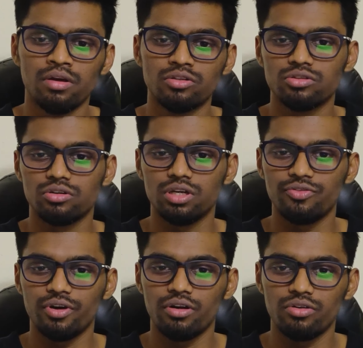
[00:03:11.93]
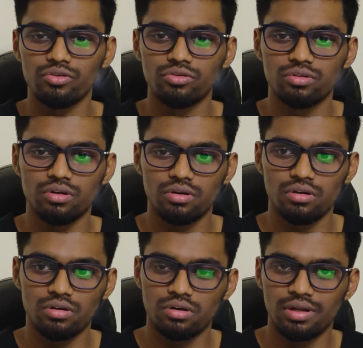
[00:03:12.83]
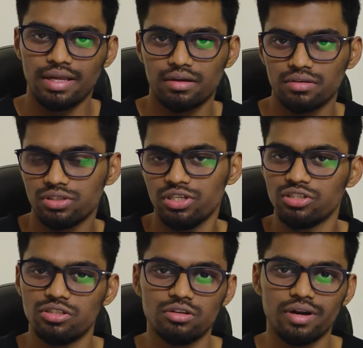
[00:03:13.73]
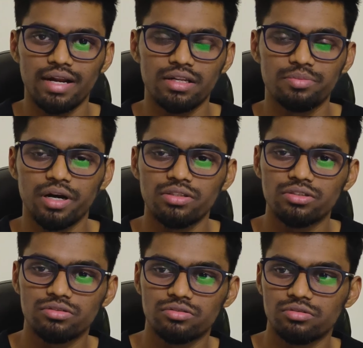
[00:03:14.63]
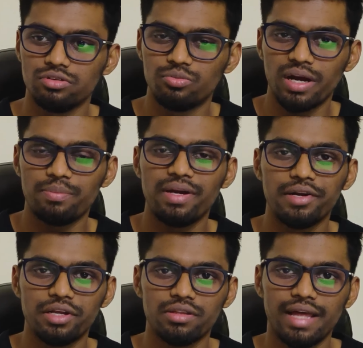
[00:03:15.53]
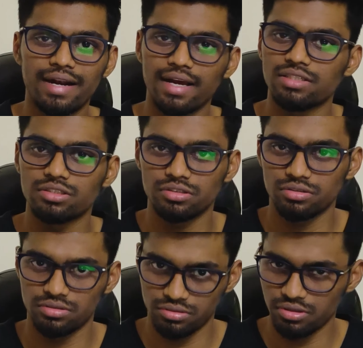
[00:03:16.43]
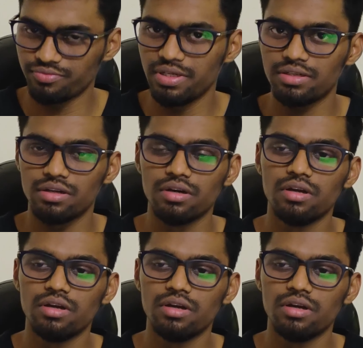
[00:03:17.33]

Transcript: So if you're into CSE or IT branch, so you might be getting that as a subject,